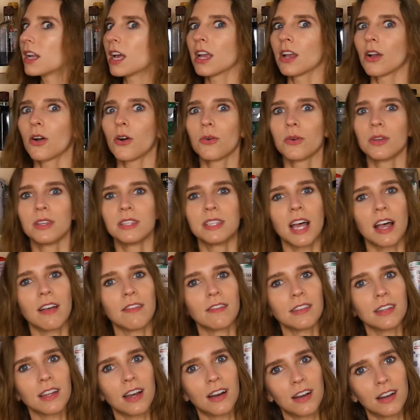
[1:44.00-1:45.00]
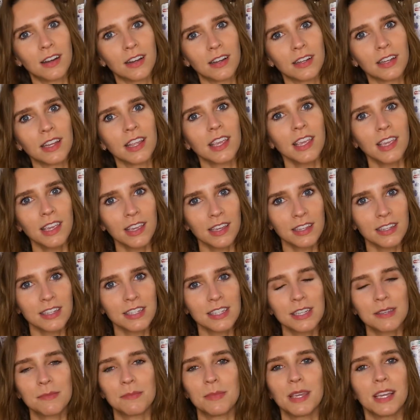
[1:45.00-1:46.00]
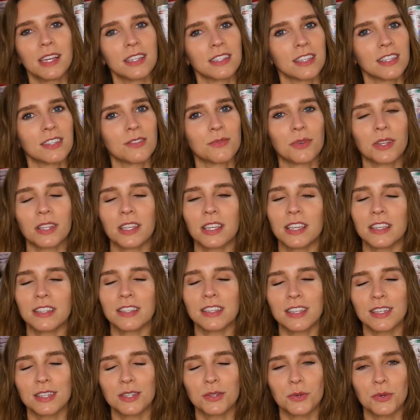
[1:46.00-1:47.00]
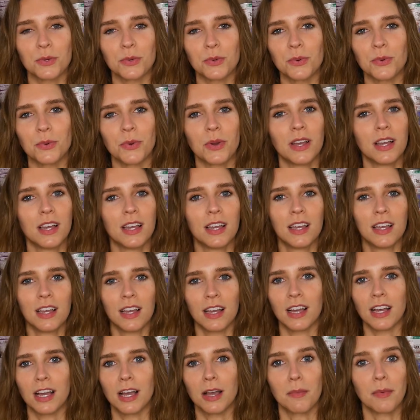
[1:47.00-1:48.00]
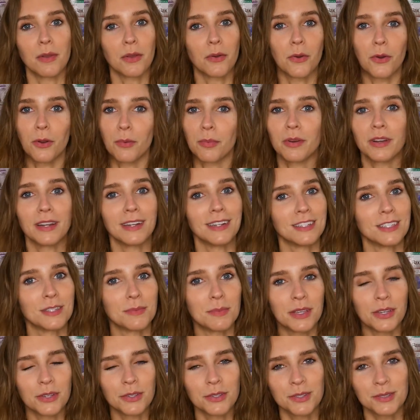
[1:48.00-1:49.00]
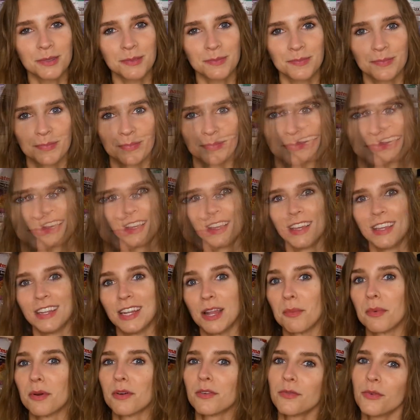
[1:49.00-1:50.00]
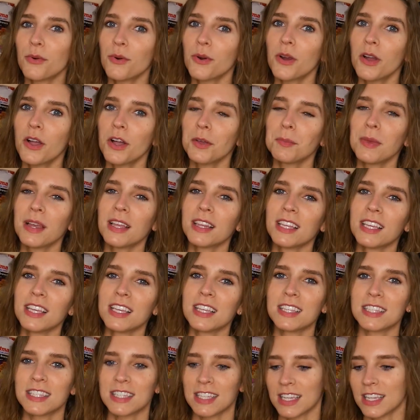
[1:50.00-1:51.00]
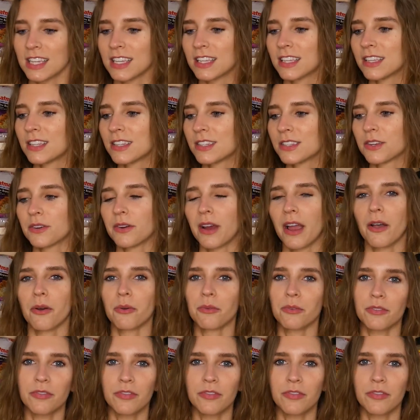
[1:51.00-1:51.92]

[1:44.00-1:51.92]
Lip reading: I always have it on hand because it's really easy to incorporate into meals. Number 4 on my list is ground